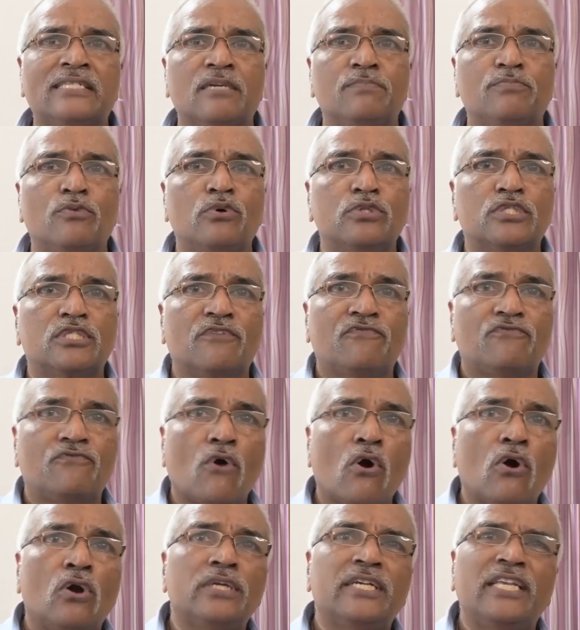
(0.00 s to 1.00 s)
reports a
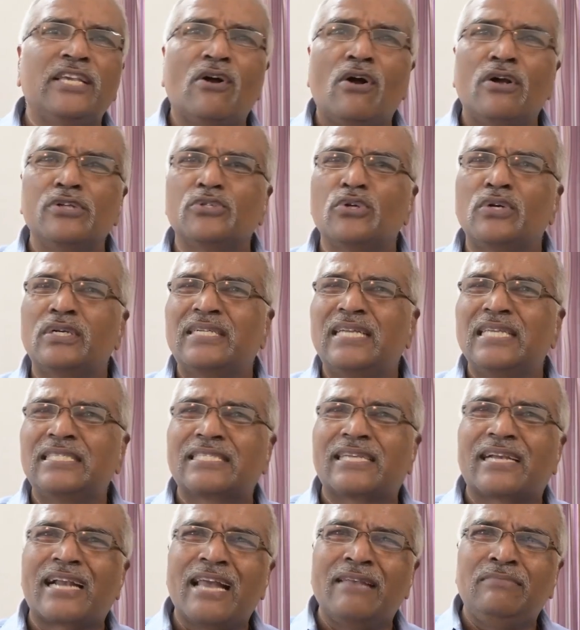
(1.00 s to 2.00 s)
fault, he also
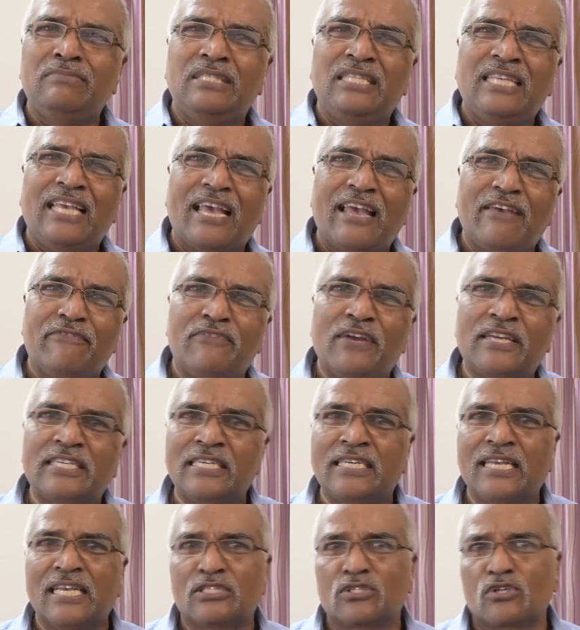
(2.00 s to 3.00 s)
describes the effect
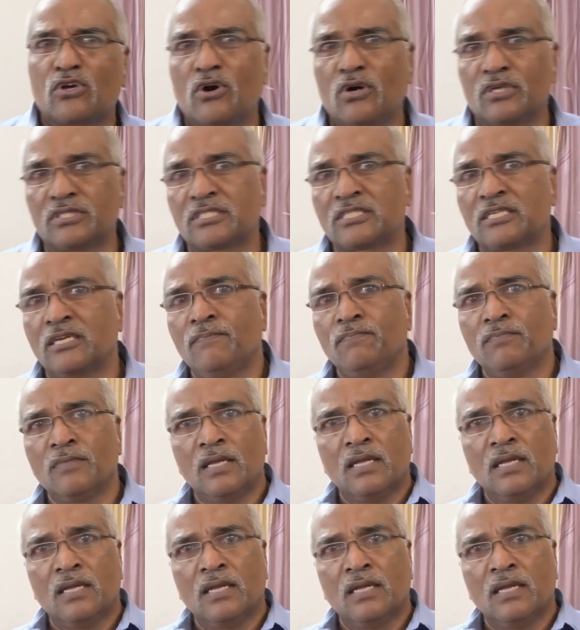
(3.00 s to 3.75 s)
it has caused.